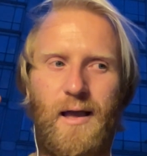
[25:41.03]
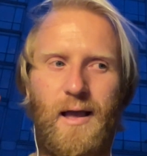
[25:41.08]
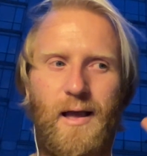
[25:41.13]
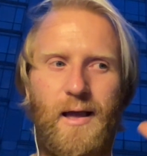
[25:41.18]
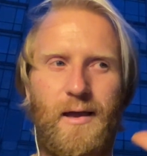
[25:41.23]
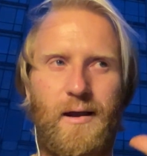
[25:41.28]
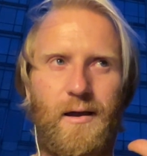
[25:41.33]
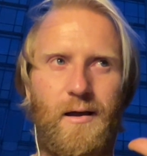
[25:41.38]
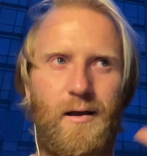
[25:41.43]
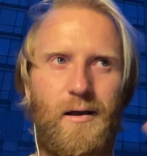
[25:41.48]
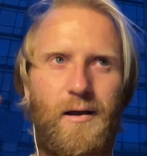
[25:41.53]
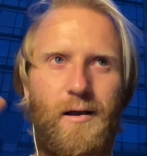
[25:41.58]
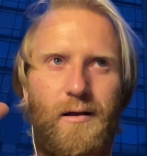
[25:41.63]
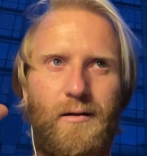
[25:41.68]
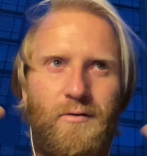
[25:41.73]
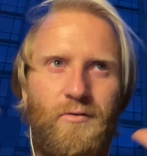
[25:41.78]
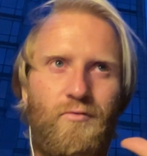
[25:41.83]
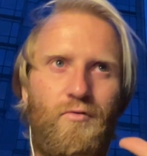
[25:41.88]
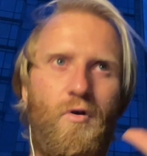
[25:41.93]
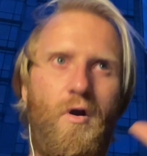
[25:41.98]
And our
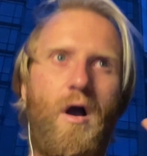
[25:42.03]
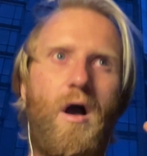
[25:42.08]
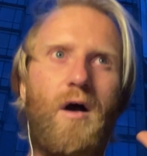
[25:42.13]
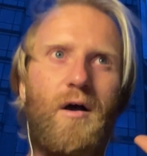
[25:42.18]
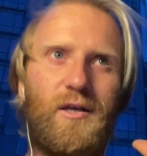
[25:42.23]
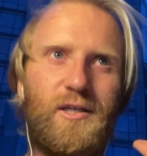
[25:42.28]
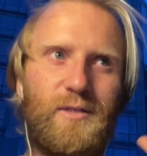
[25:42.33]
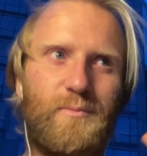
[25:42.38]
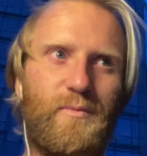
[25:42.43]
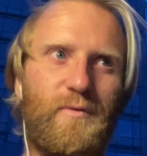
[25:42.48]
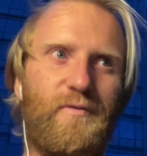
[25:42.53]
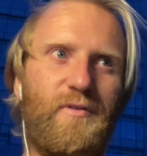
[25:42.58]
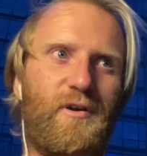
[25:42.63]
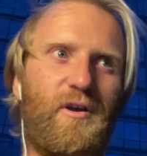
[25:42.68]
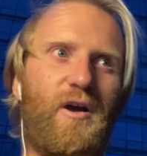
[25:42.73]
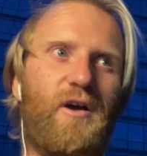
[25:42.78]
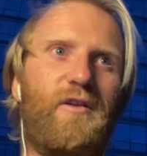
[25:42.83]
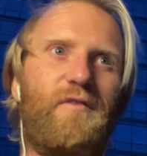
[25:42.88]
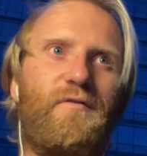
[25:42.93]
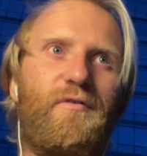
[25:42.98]
grasp of the
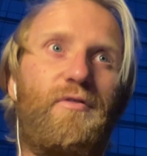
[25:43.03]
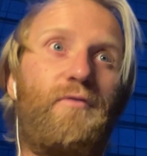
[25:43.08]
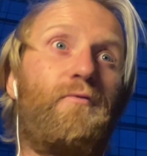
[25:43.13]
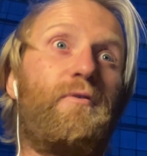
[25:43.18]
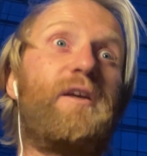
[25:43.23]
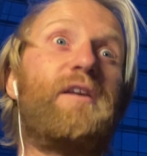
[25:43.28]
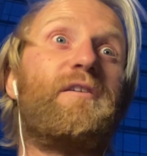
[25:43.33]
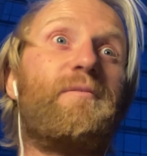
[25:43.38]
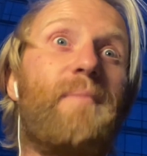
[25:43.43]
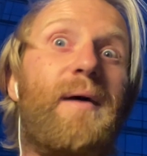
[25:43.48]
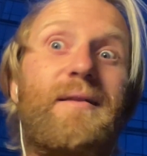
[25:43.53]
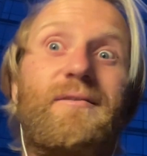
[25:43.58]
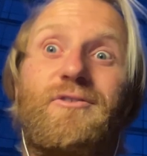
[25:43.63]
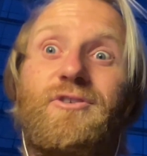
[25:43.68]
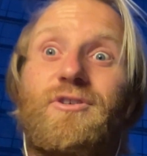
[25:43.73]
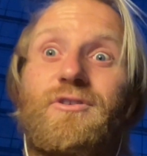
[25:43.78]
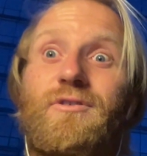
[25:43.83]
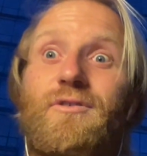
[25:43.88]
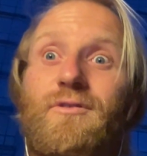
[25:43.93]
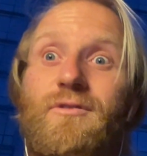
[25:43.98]
kind of
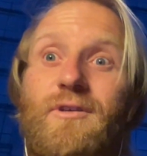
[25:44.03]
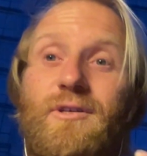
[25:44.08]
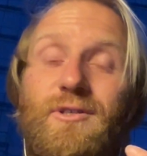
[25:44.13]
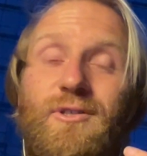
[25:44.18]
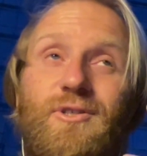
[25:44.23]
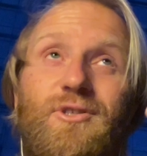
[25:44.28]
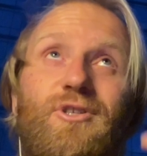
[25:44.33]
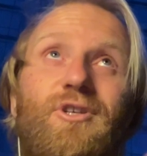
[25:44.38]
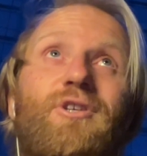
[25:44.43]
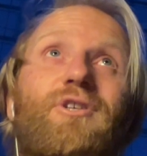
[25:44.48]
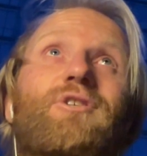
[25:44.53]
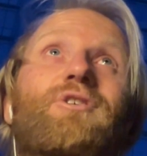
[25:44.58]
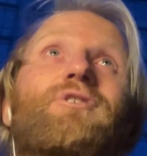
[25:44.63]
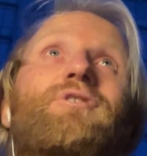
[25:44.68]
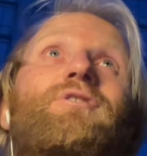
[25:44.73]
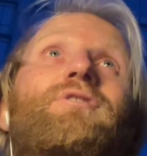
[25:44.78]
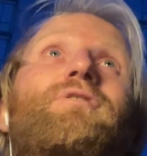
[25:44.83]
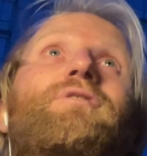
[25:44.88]
three-dimensional has just,